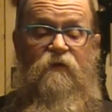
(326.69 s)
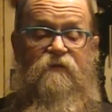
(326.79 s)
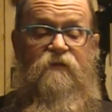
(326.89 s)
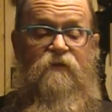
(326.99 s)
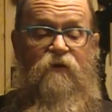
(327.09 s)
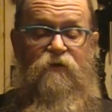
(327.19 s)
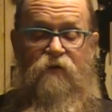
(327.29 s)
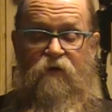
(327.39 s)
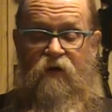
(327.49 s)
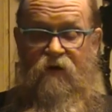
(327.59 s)
This is
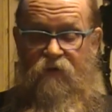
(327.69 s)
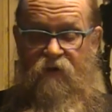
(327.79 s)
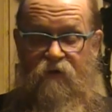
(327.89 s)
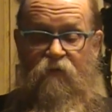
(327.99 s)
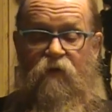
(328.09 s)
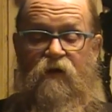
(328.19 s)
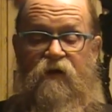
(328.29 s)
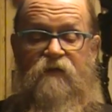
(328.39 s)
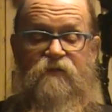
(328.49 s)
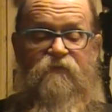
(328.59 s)
underground artwork
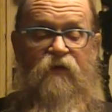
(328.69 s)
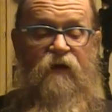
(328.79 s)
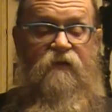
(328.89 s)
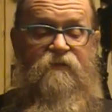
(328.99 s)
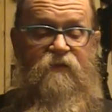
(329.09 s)
at its finest.